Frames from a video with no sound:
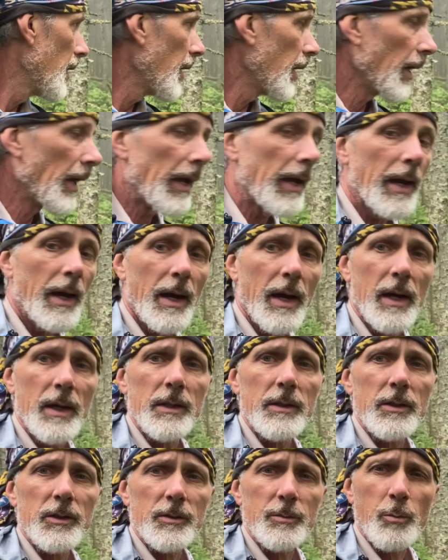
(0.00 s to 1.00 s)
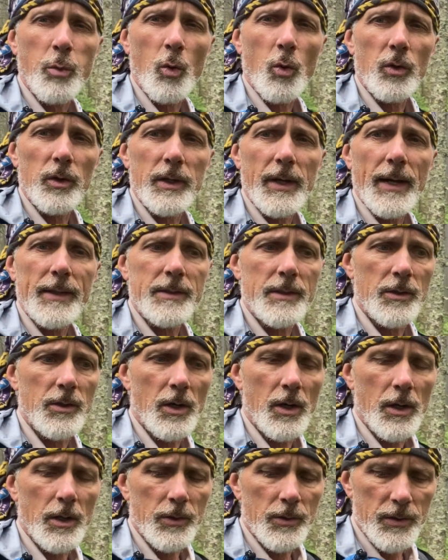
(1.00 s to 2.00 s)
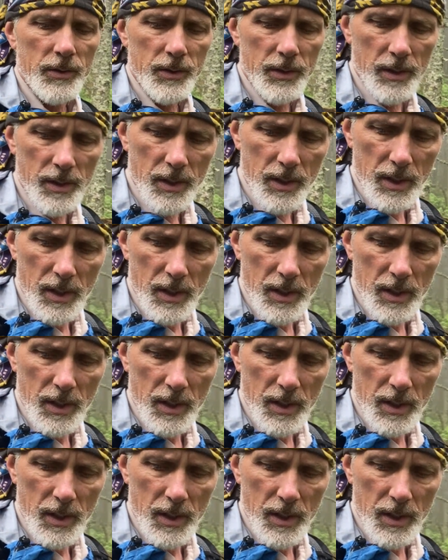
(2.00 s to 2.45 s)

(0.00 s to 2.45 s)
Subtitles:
and just poured cats and dogs.